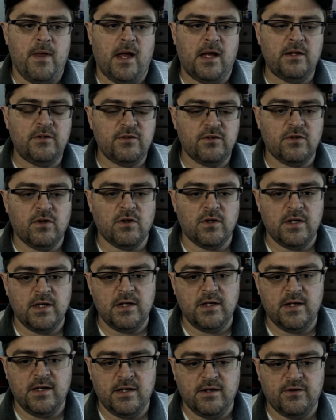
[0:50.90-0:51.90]
I
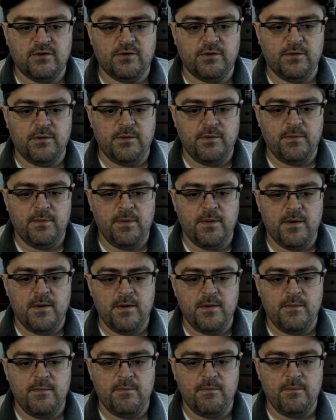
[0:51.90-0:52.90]
started this,
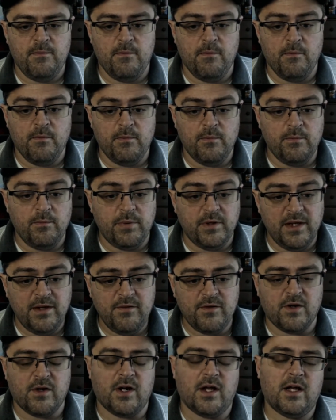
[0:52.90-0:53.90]
believe
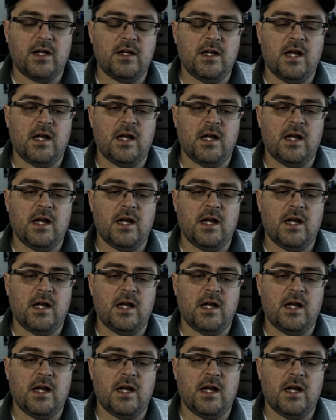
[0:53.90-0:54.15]
it or not,